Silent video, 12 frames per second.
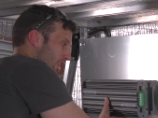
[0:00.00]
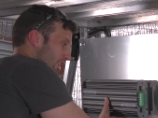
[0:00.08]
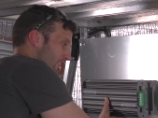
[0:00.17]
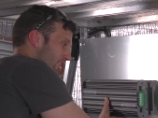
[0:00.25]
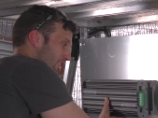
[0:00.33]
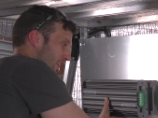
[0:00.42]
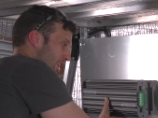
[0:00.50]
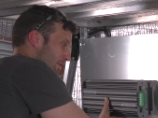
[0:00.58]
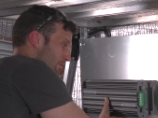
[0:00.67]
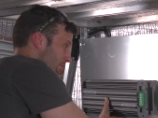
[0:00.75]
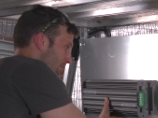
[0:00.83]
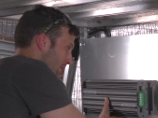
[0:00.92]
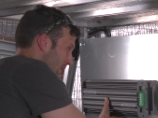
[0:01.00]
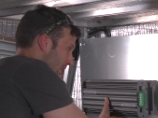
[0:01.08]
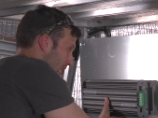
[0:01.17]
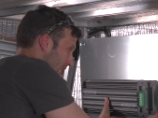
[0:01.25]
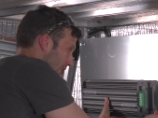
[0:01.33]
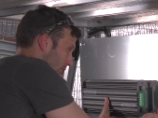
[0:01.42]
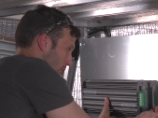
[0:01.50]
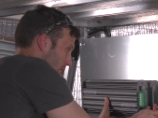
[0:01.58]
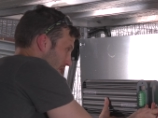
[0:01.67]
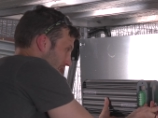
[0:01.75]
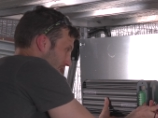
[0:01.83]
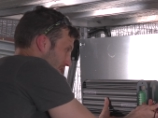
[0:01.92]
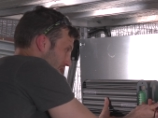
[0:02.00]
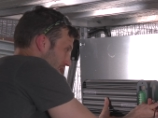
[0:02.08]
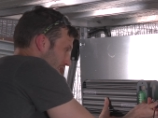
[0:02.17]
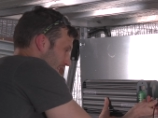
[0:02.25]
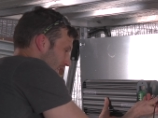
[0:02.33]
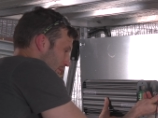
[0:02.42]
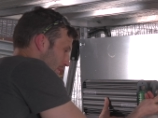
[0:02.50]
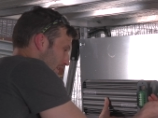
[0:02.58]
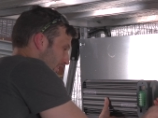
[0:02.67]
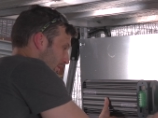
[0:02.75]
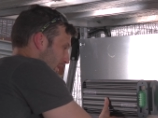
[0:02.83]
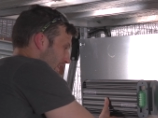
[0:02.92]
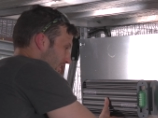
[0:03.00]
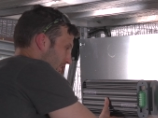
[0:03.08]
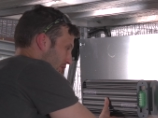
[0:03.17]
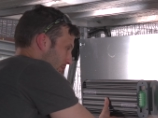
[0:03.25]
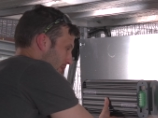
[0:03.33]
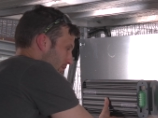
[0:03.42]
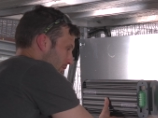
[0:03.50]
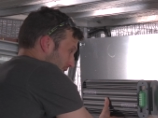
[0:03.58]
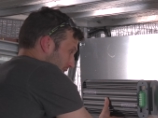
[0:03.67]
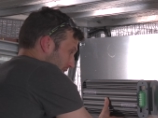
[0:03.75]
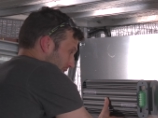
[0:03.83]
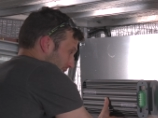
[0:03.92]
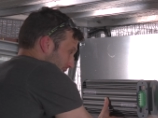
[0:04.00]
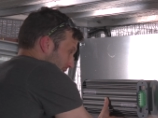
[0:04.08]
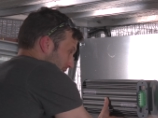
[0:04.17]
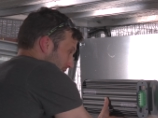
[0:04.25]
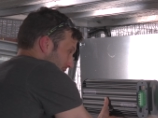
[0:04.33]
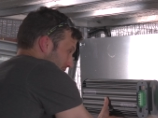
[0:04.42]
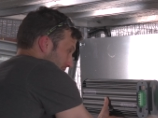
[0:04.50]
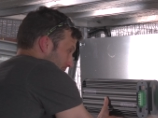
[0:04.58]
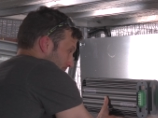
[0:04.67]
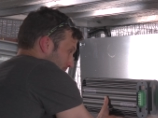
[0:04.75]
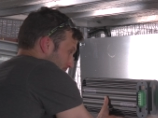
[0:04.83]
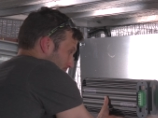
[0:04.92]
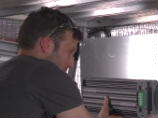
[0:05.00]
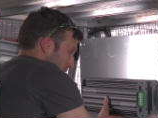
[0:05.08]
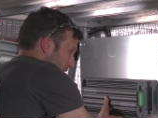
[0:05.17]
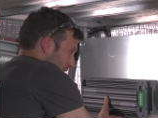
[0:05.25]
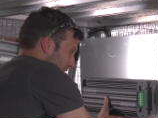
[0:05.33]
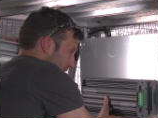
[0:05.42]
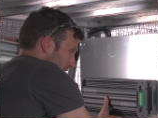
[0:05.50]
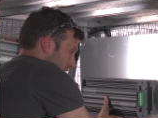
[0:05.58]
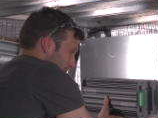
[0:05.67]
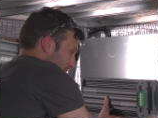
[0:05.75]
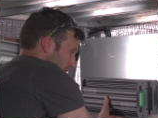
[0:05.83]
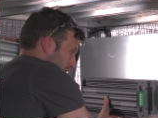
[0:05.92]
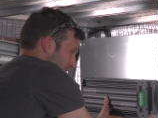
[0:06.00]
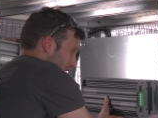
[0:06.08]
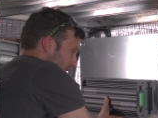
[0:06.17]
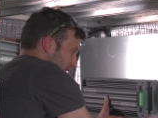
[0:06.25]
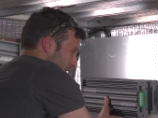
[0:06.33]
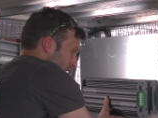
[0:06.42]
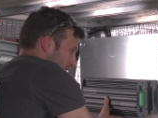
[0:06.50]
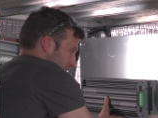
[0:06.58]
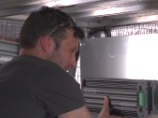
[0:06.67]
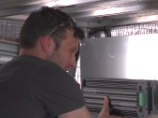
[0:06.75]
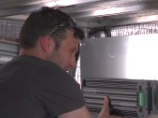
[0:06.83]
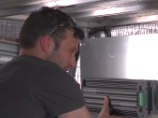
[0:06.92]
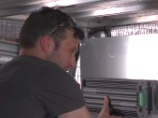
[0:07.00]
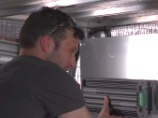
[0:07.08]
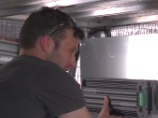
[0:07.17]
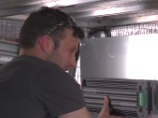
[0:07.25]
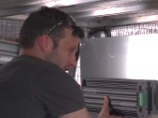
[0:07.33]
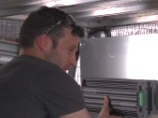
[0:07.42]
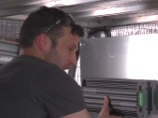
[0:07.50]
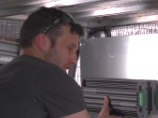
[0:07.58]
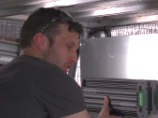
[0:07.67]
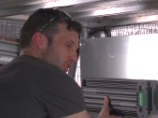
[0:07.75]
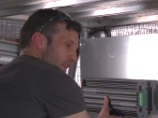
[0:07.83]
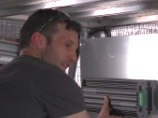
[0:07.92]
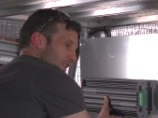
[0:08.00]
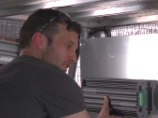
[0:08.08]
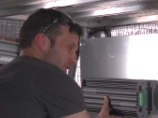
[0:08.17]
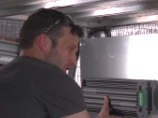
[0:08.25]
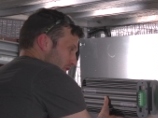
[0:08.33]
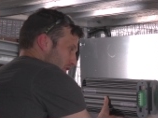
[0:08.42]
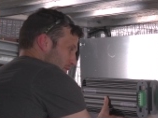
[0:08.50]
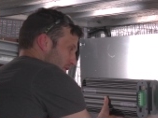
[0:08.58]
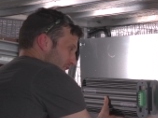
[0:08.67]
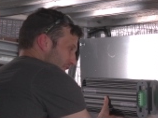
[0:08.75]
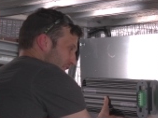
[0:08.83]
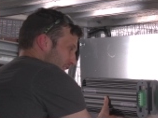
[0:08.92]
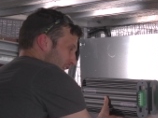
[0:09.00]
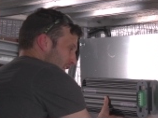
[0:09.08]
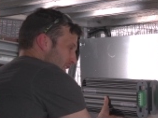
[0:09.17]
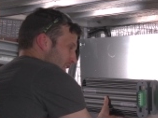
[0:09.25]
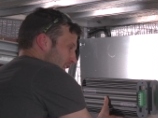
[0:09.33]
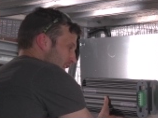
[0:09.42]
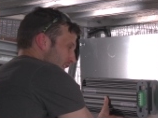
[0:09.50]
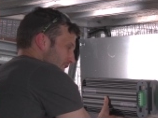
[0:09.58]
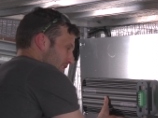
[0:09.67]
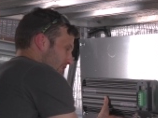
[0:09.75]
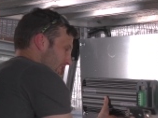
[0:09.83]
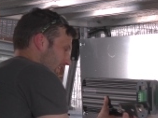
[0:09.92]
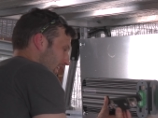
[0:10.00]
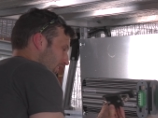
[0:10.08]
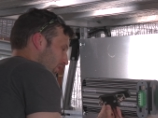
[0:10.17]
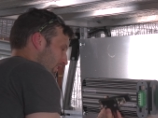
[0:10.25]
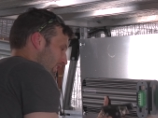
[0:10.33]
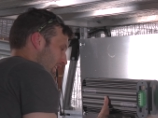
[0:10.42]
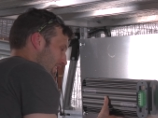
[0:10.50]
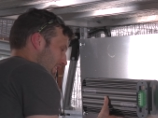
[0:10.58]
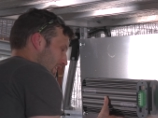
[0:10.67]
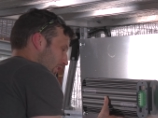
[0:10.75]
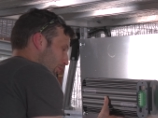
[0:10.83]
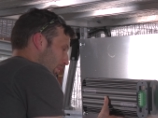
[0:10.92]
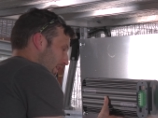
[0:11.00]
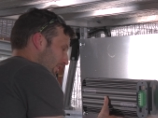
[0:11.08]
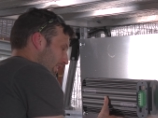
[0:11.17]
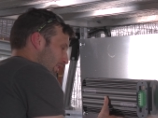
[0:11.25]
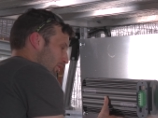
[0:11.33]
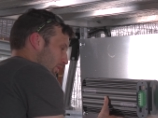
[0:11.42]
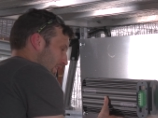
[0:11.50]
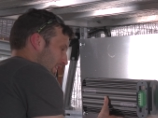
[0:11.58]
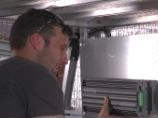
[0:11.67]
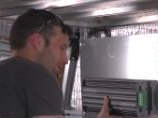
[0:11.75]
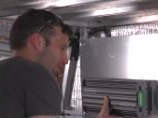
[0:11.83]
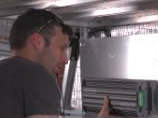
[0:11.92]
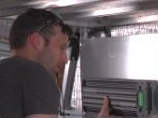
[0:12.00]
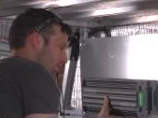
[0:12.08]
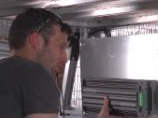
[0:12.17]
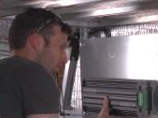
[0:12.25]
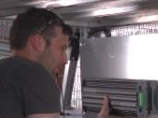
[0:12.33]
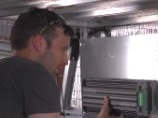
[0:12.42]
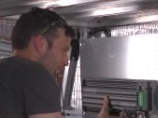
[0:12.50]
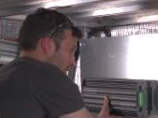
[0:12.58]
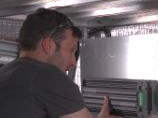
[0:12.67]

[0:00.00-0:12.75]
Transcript: of this shunt gets wired into the battery manager as well. So in theory, I could have something like this, leaving a little bit of height on top of everything, just in case I change out this battery one day for a taller one,